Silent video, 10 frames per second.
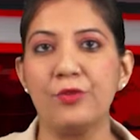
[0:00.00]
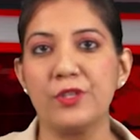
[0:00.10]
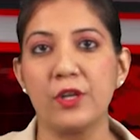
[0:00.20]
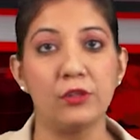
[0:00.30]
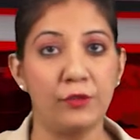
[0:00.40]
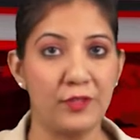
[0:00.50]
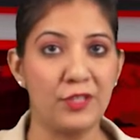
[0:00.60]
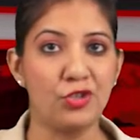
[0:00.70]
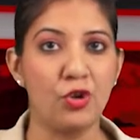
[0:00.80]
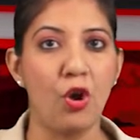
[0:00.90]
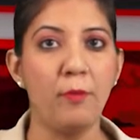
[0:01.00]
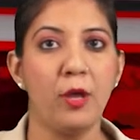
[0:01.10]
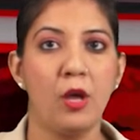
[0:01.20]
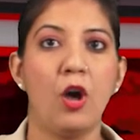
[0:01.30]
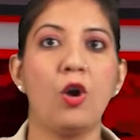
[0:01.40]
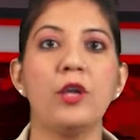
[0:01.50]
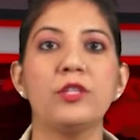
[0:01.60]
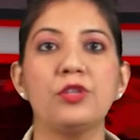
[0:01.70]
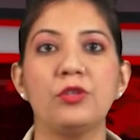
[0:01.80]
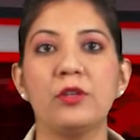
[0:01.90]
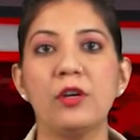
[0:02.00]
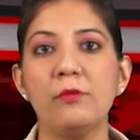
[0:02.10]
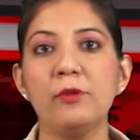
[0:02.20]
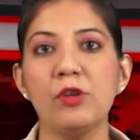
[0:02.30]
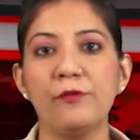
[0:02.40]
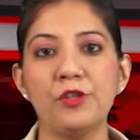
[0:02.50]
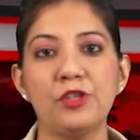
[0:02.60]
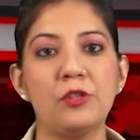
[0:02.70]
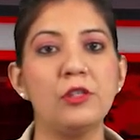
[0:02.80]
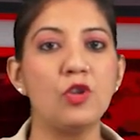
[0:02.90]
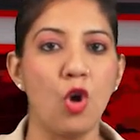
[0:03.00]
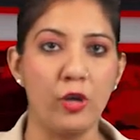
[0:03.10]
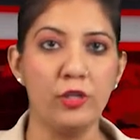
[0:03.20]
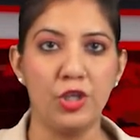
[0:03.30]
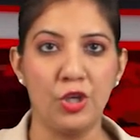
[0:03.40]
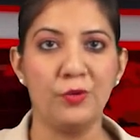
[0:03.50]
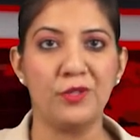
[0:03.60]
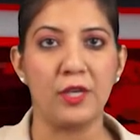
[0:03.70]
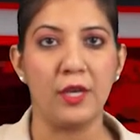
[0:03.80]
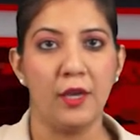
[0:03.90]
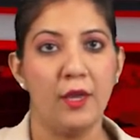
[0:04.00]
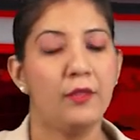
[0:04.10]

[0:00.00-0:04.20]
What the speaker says: a result of the storm, according to the government officials on Tuesday.